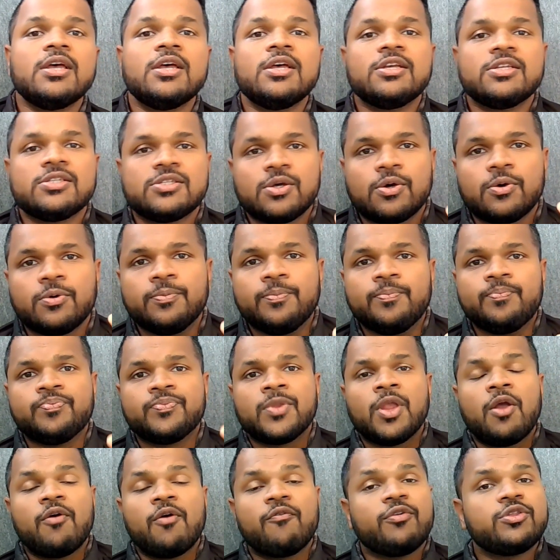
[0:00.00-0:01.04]
So,
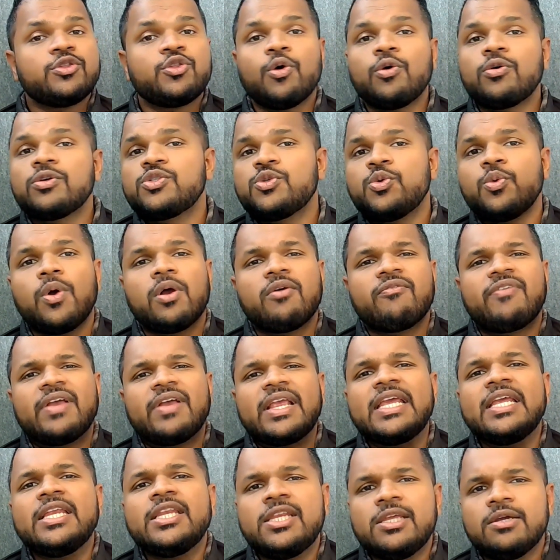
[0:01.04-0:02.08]
for those who are
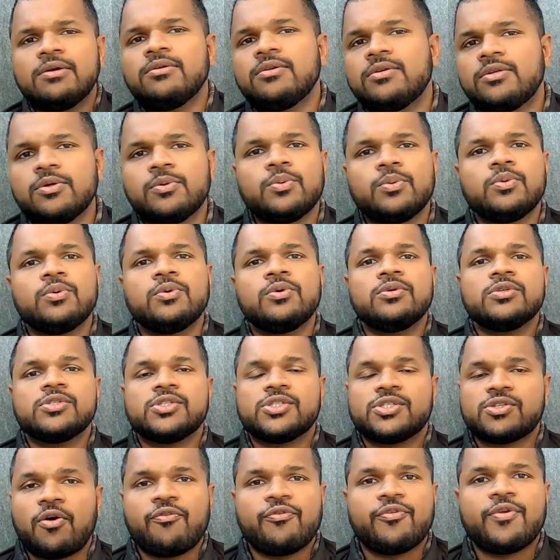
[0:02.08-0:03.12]
very new to
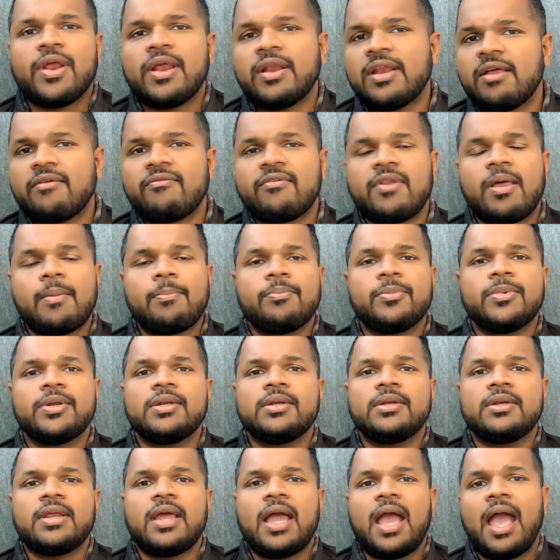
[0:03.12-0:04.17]
software
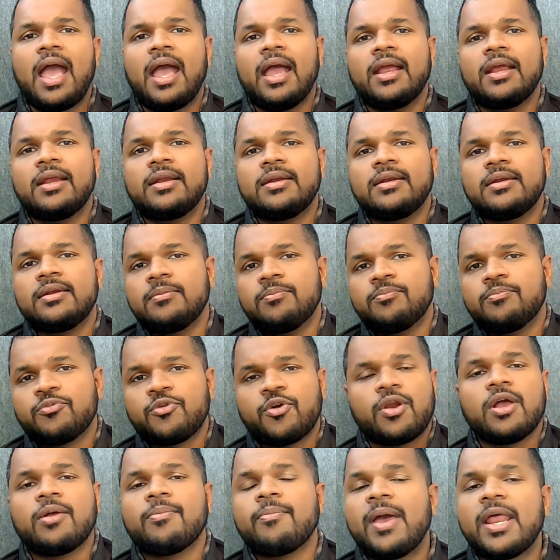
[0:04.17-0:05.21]
development and
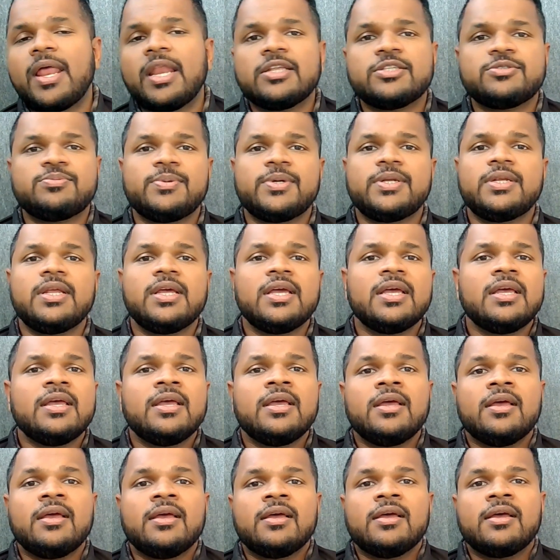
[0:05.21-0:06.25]
product management,
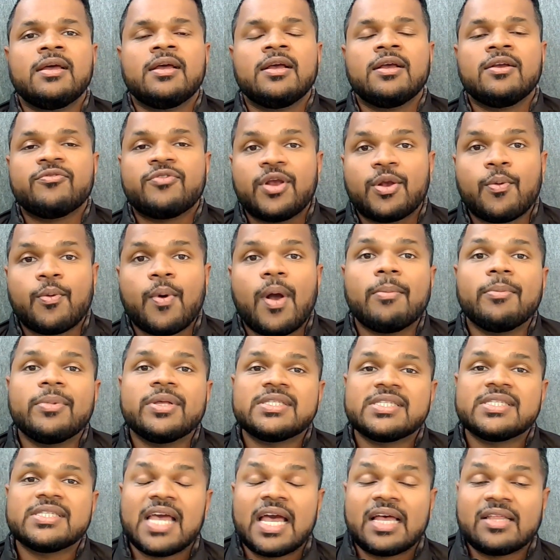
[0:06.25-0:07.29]

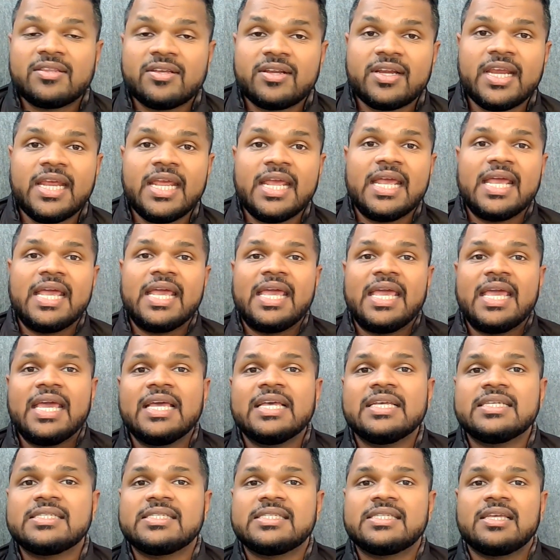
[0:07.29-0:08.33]
requirements gathering
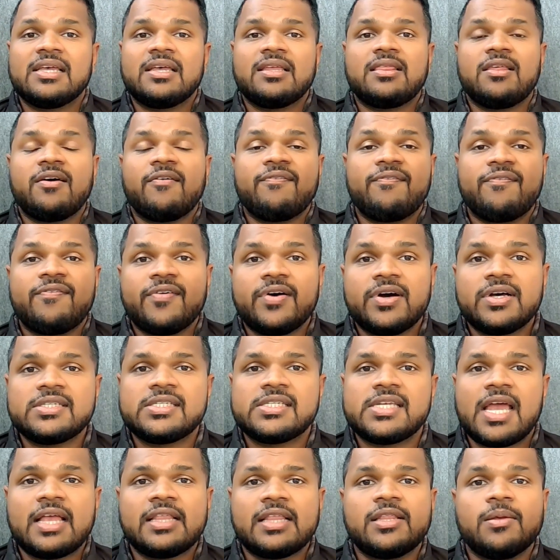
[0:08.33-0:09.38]
is the first
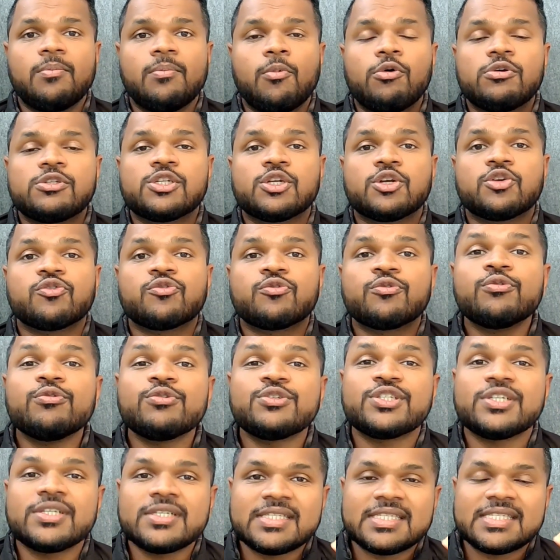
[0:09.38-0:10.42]
and the most
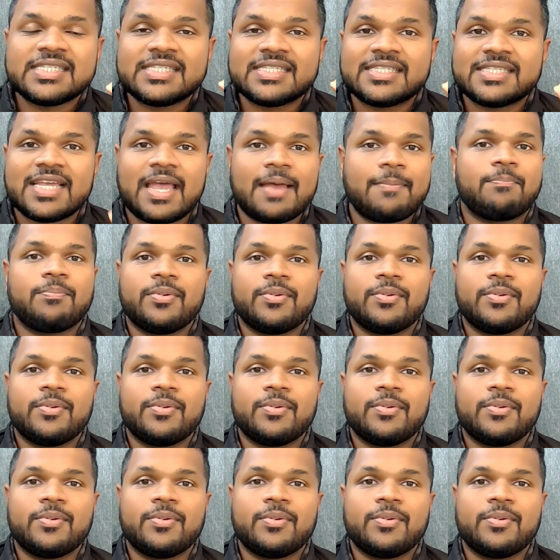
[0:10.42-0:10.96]
crucial step